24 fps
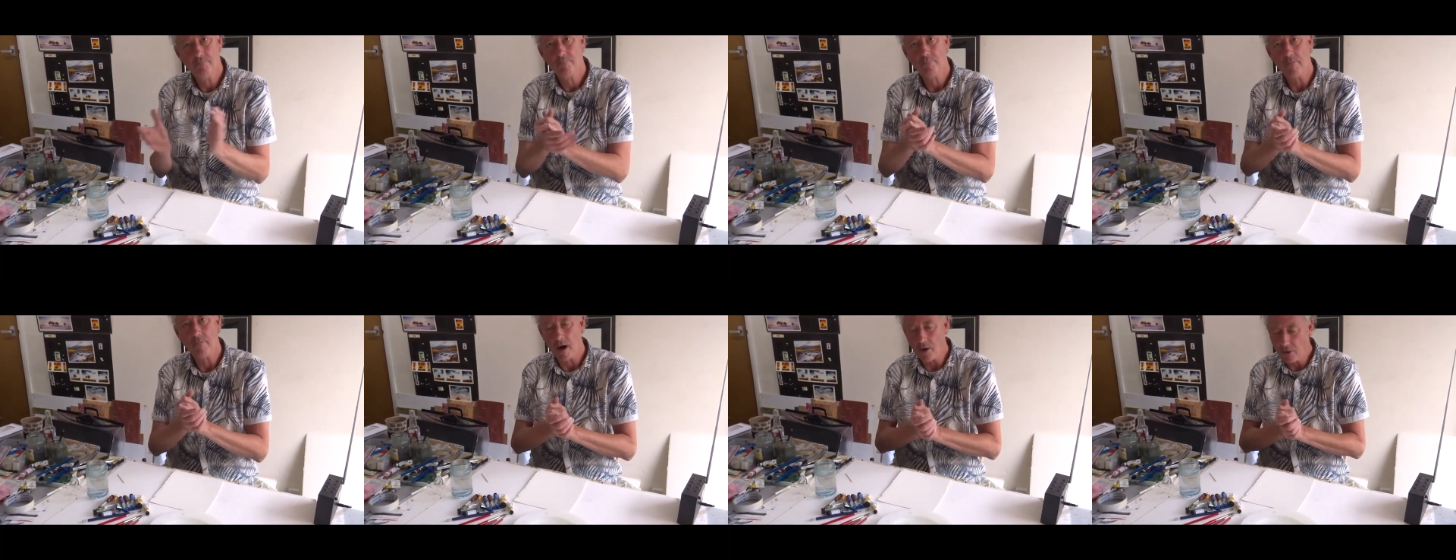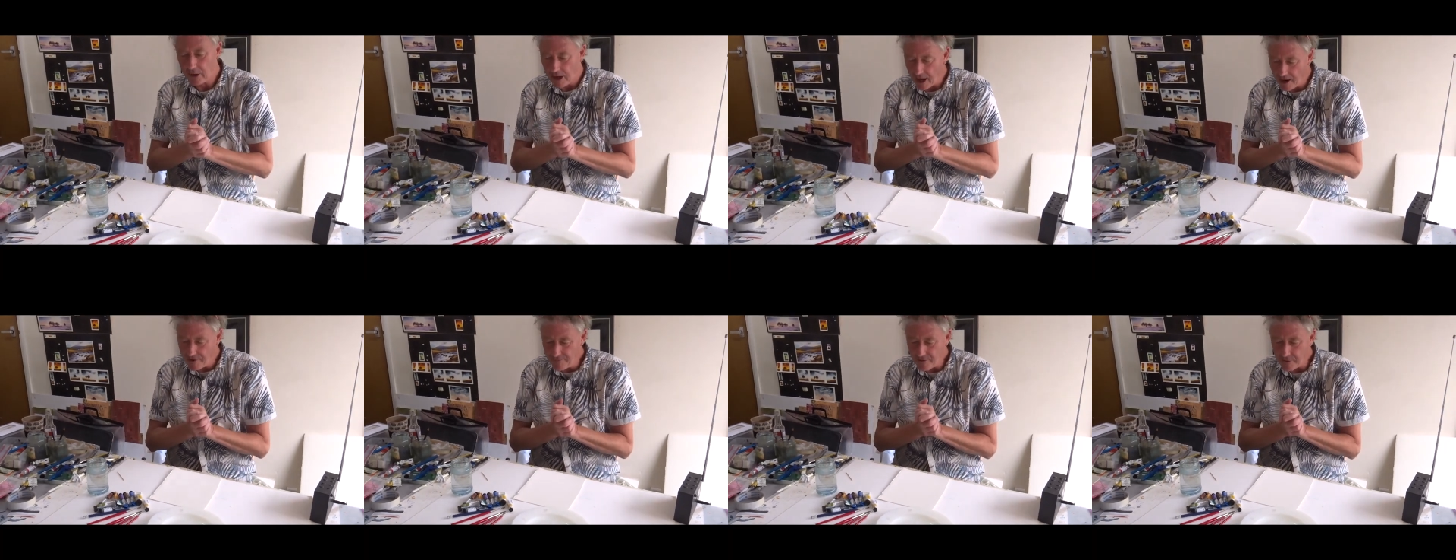
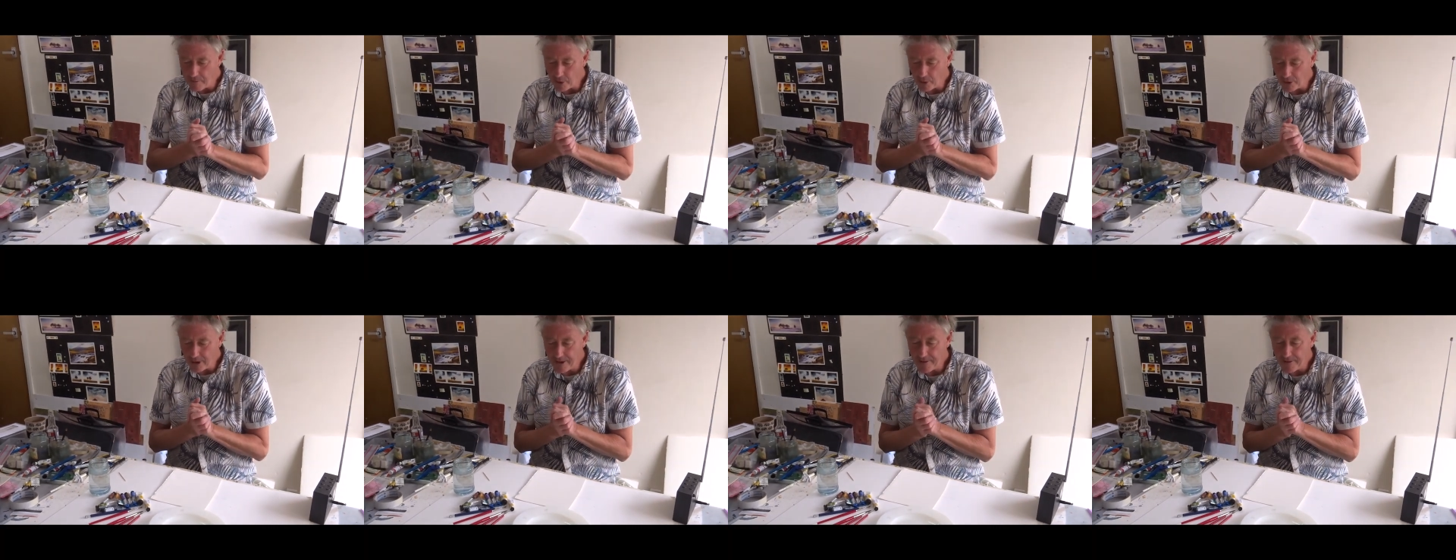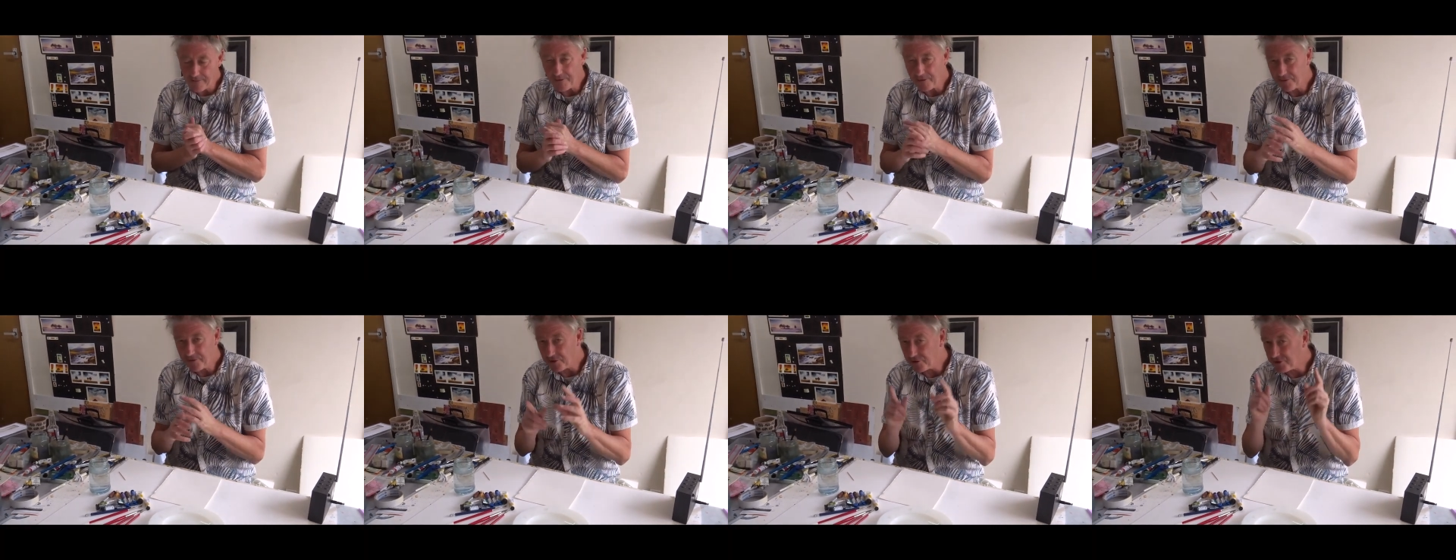Okay everybody,
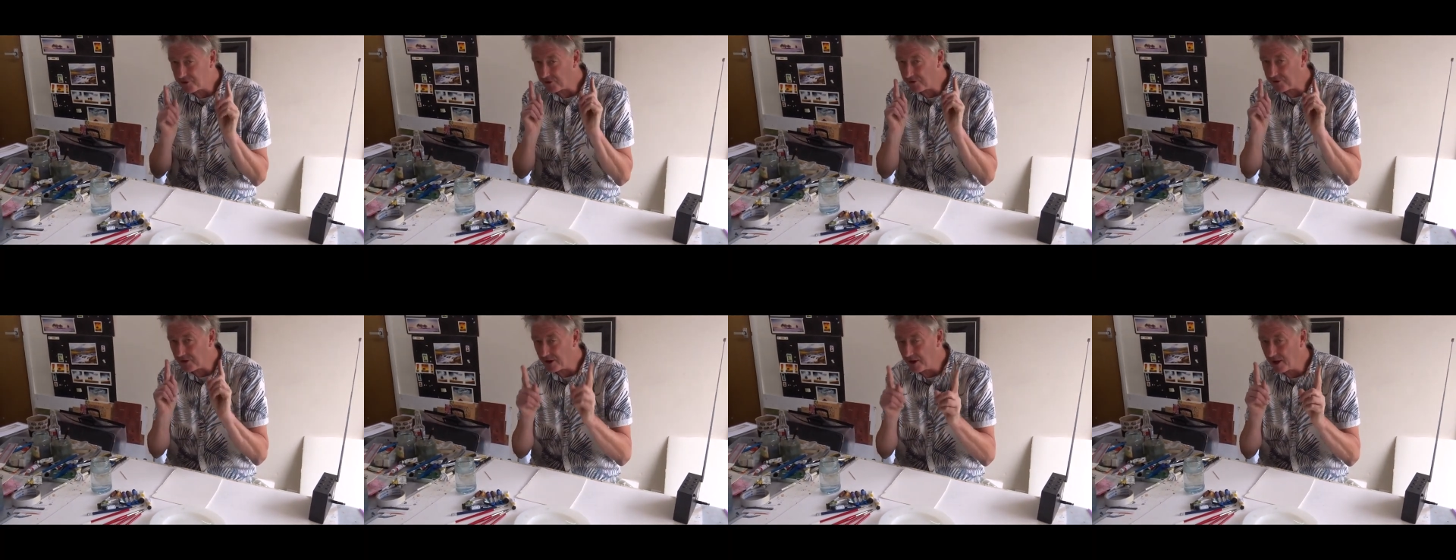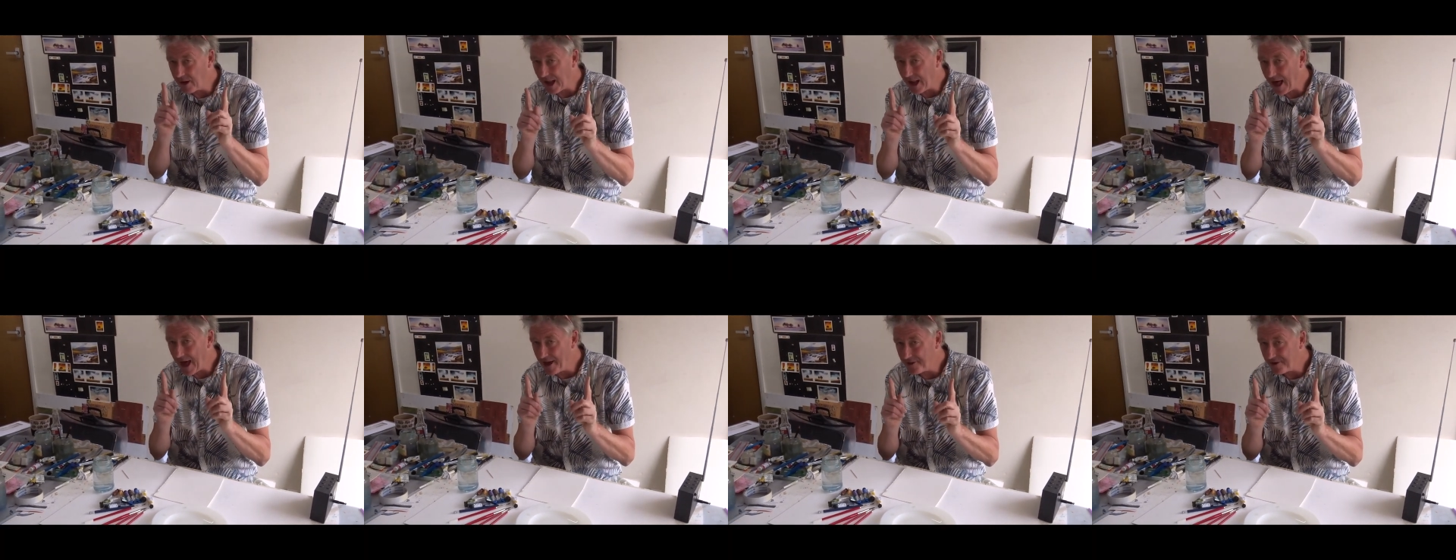this is just a
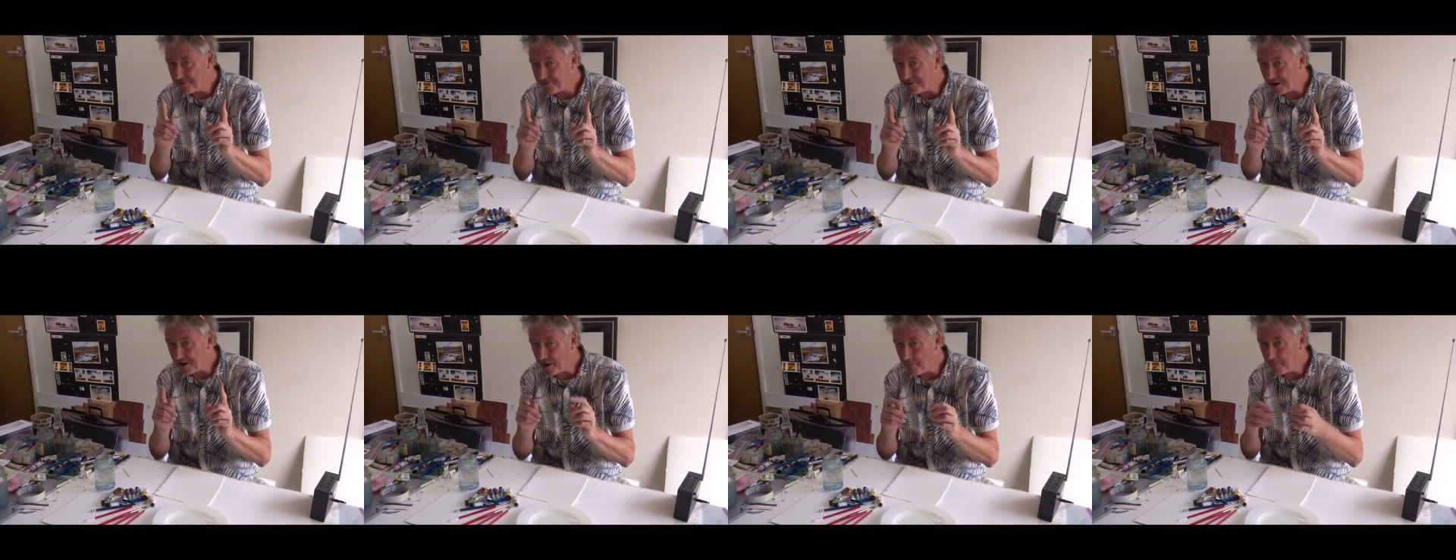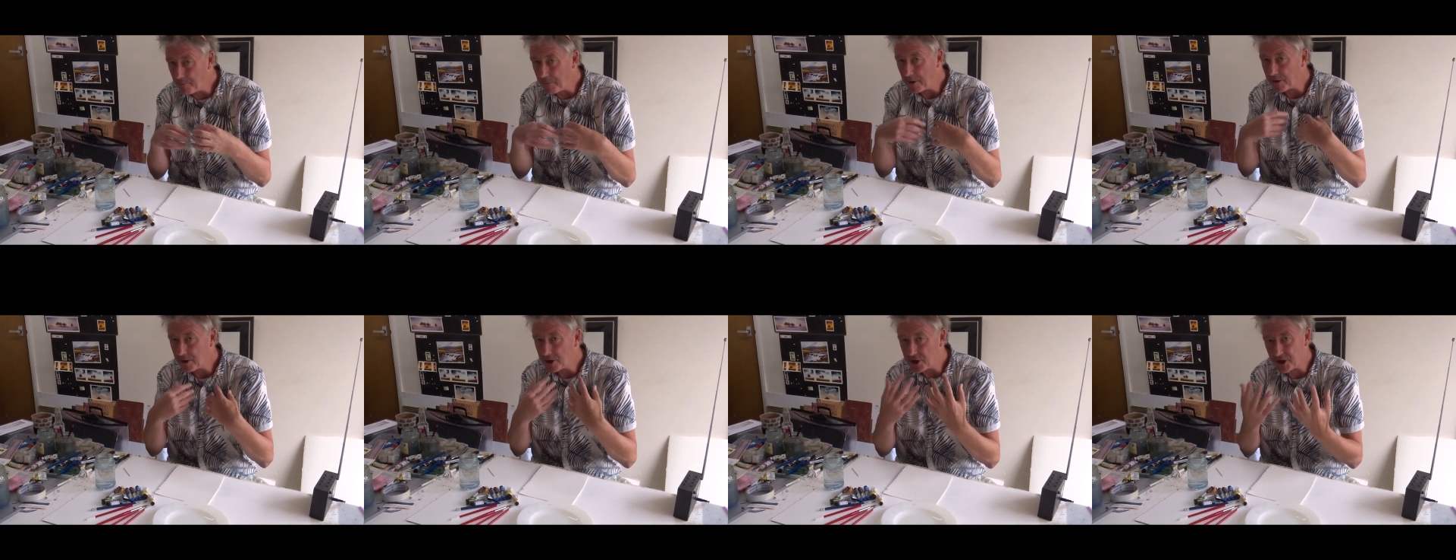little heads
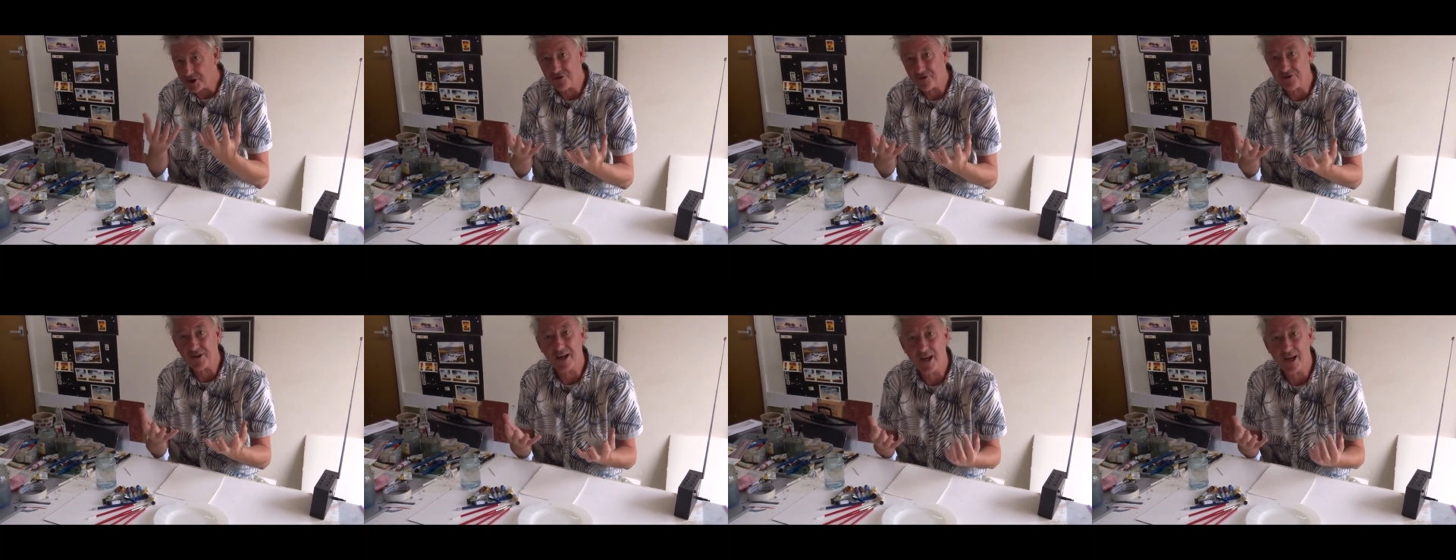up just